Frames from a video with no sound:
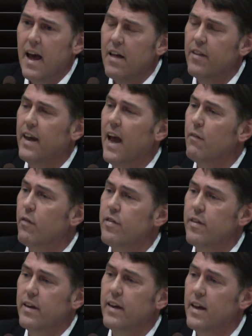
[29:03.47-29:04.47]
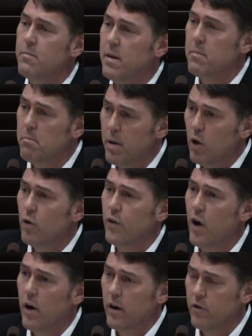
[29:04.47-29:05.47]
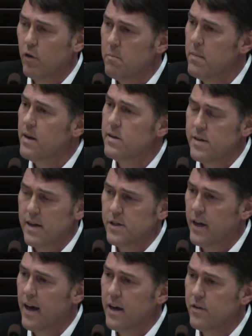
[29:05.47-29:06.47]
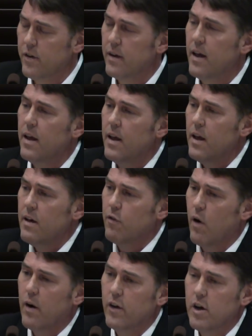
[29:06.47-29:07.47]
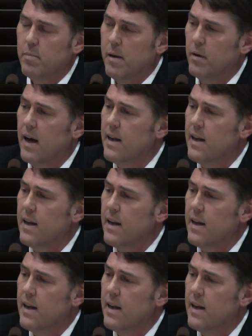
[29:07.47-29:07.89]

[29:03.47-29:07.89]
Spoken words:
I think everything can built on a tremendous education for our young people.